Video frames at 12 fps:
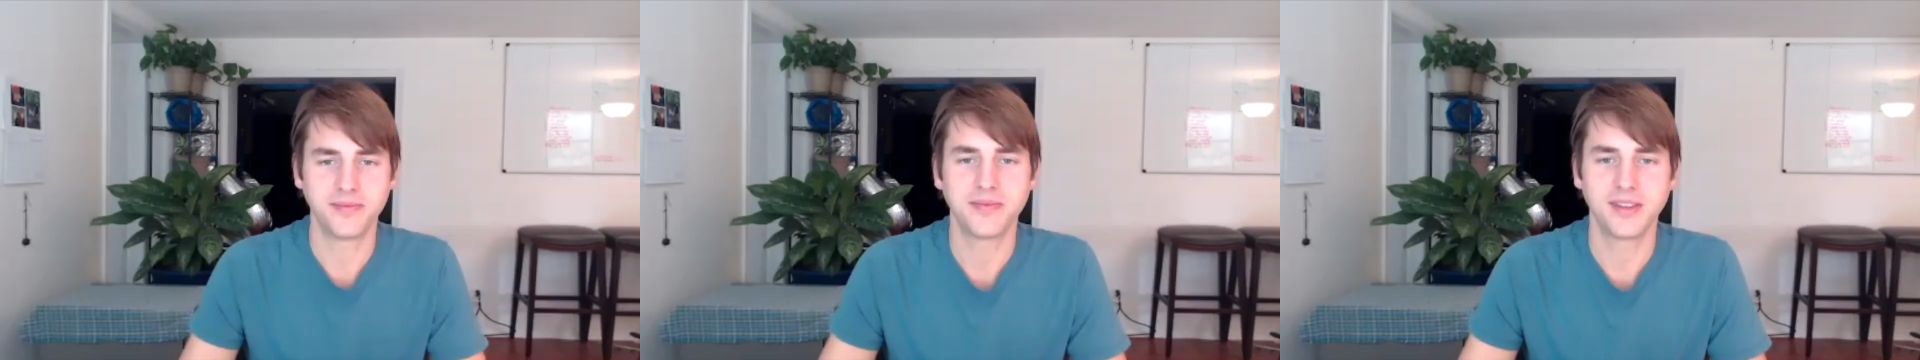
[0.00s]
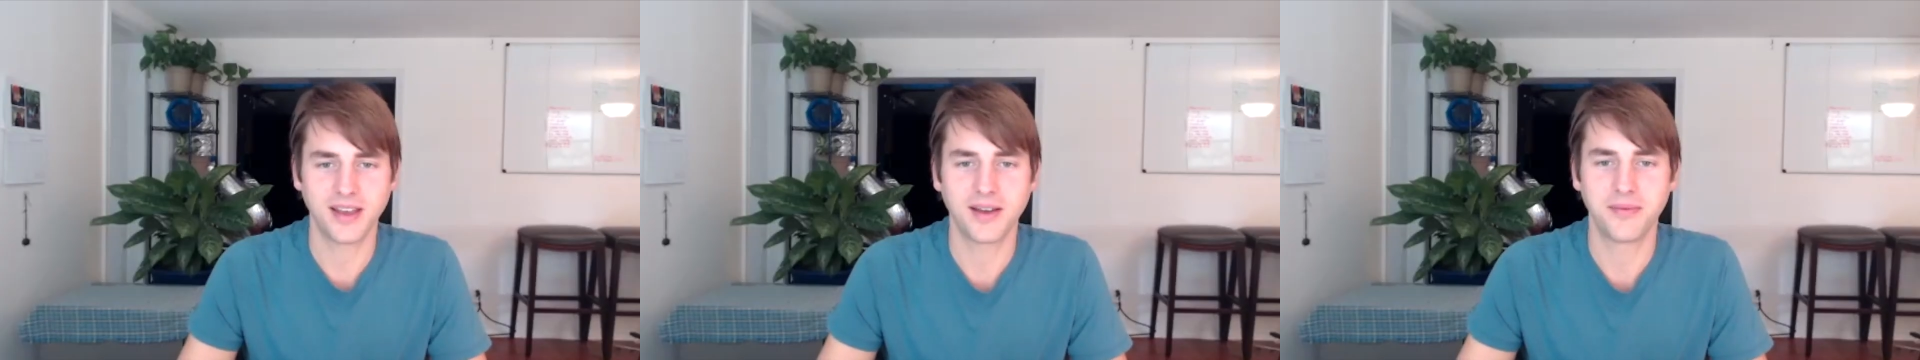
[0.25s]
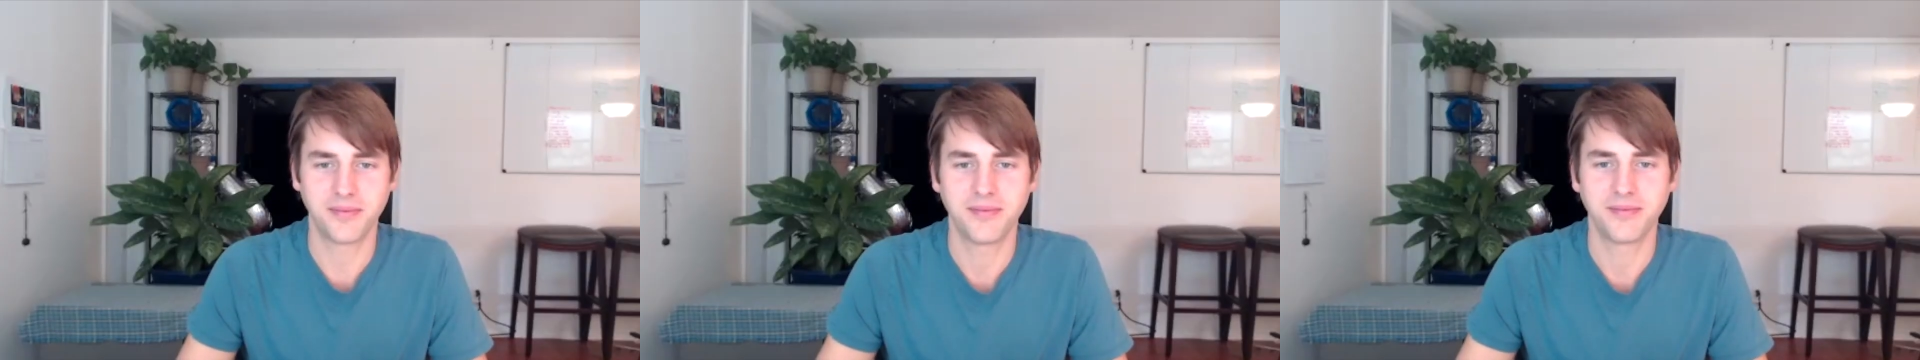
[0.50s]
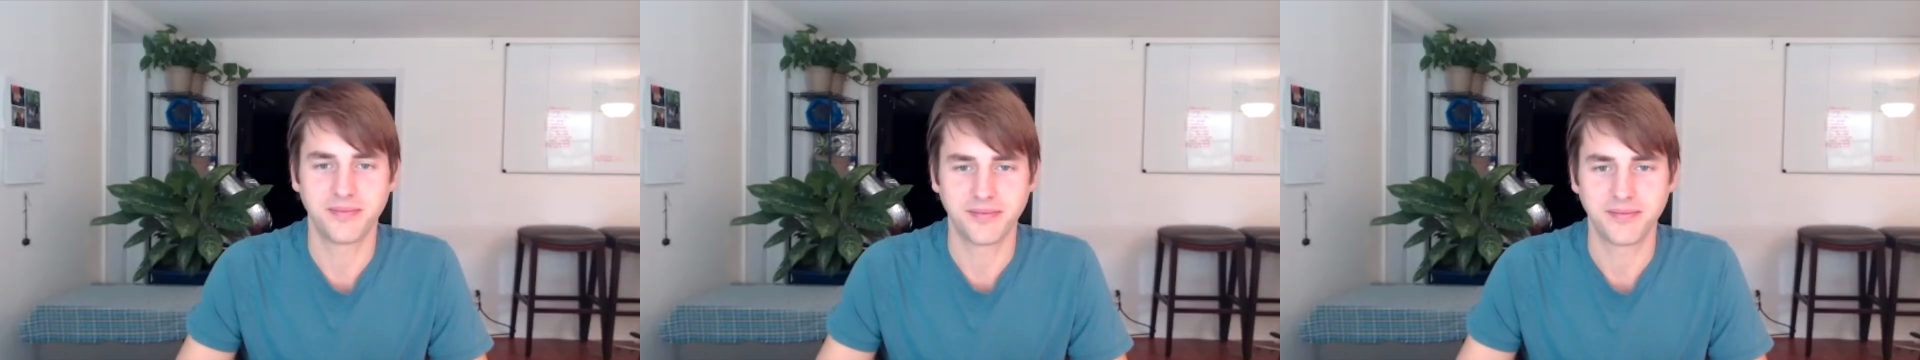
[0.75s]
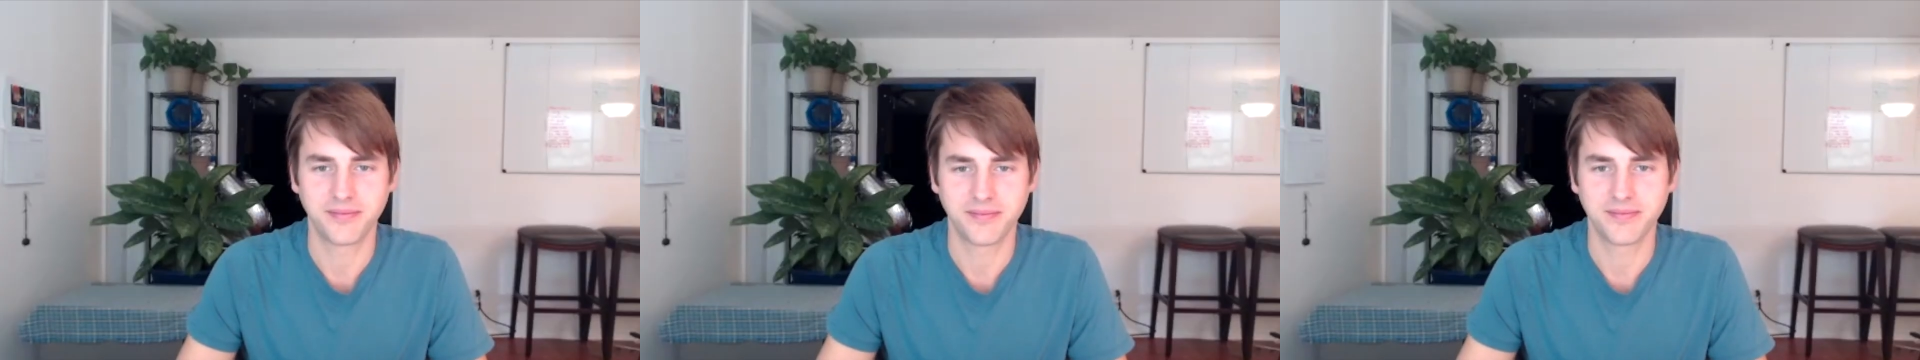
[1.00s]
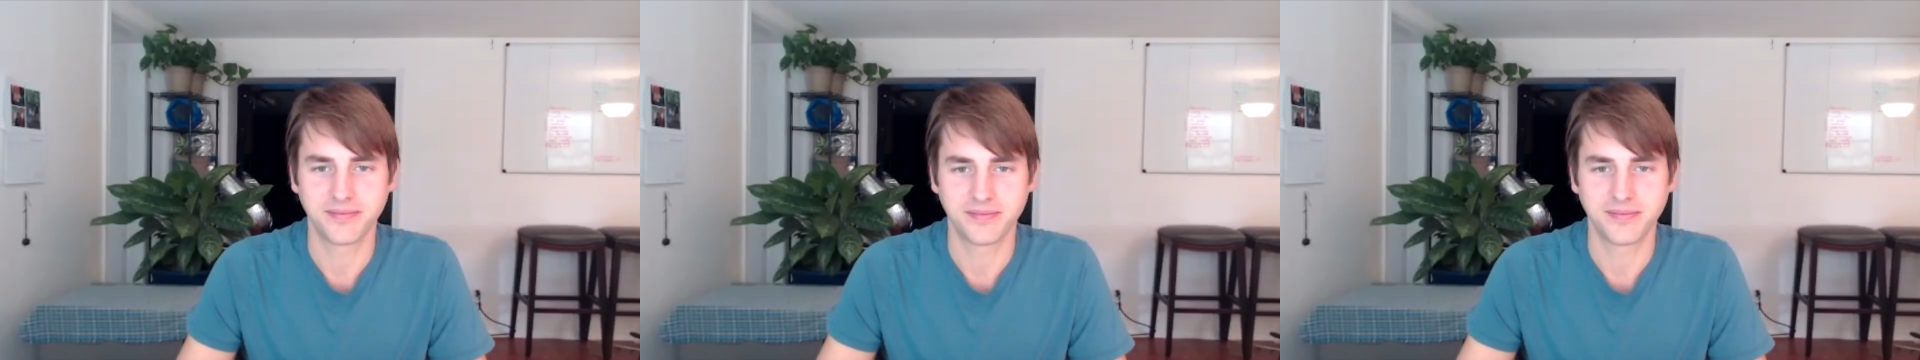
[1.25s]
Yeah. I'm not gonna
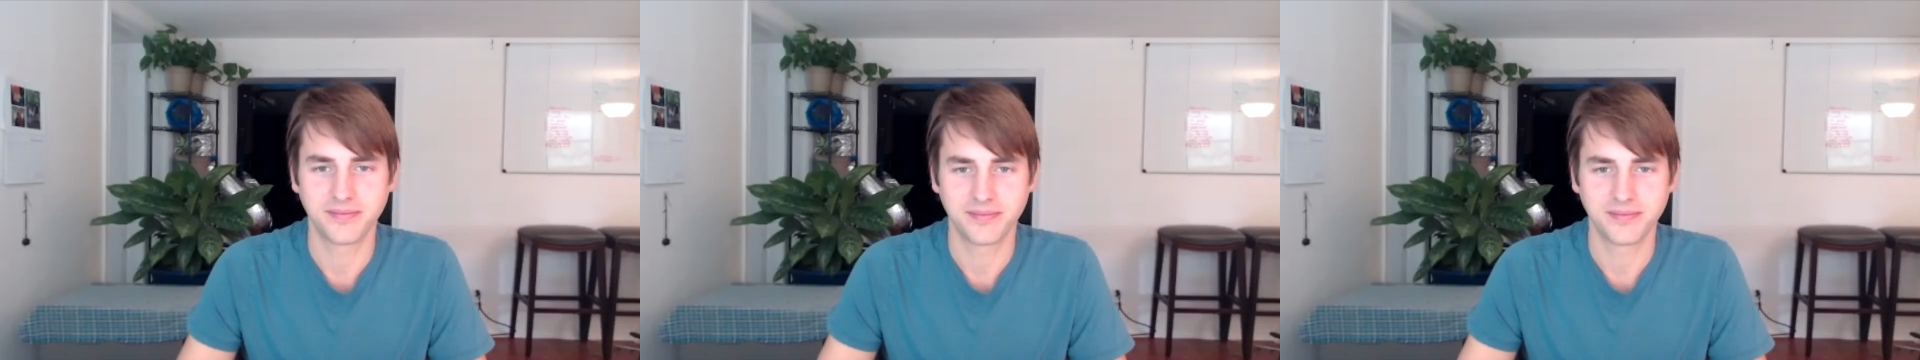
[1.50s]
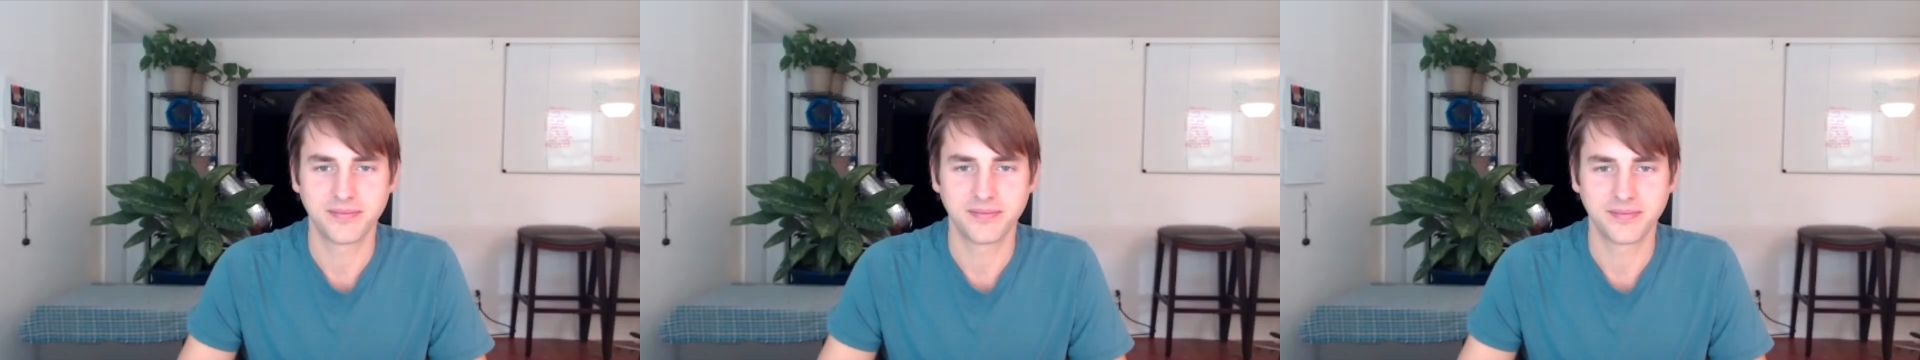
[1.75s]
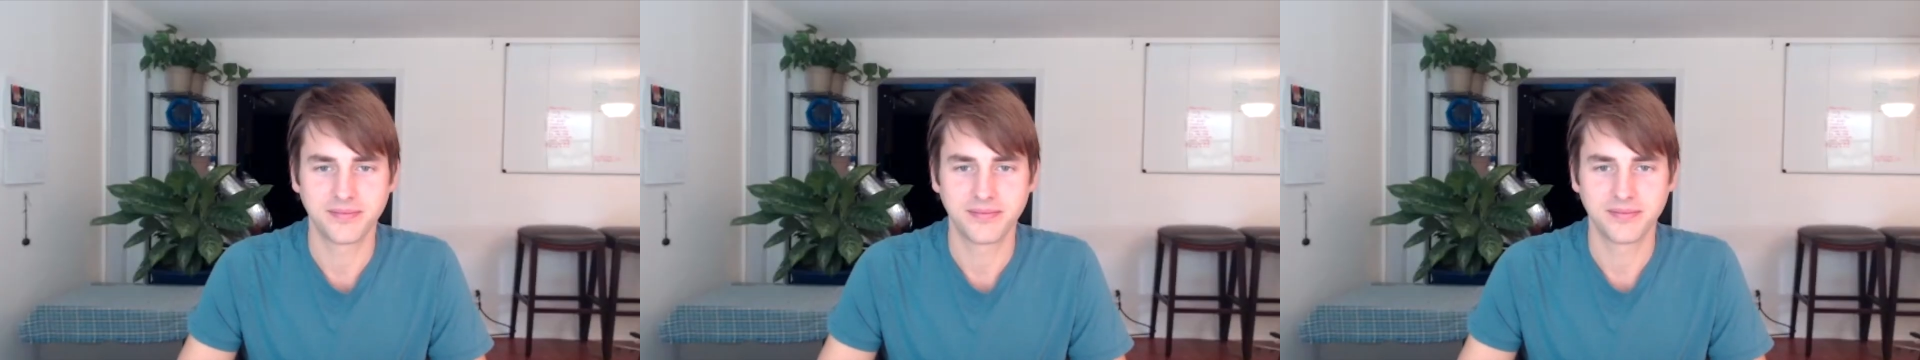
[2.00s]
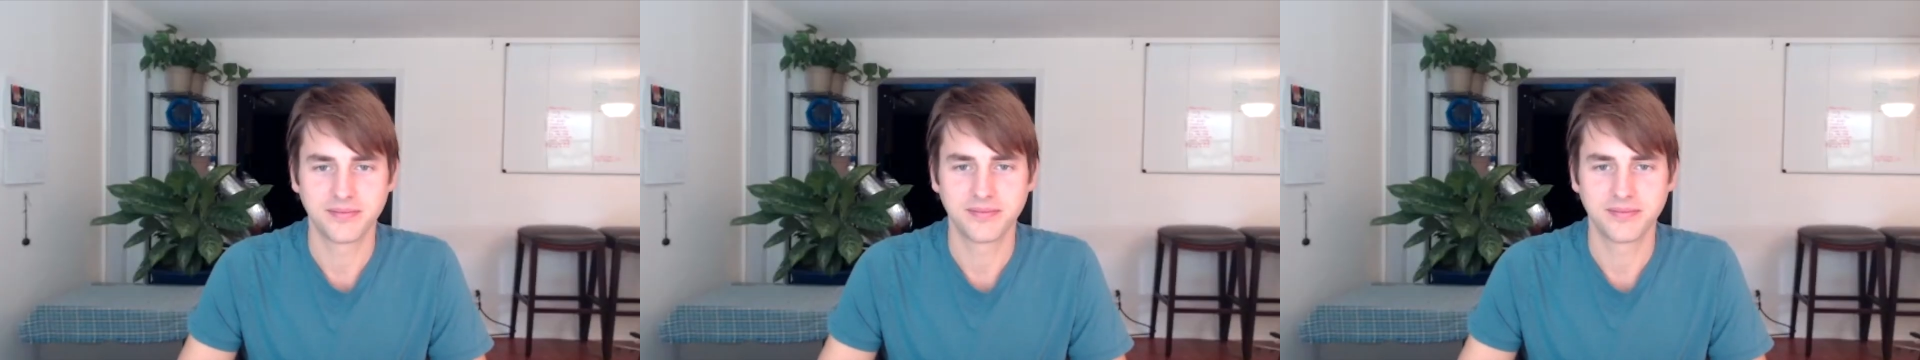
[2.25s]
force myself to run if I don't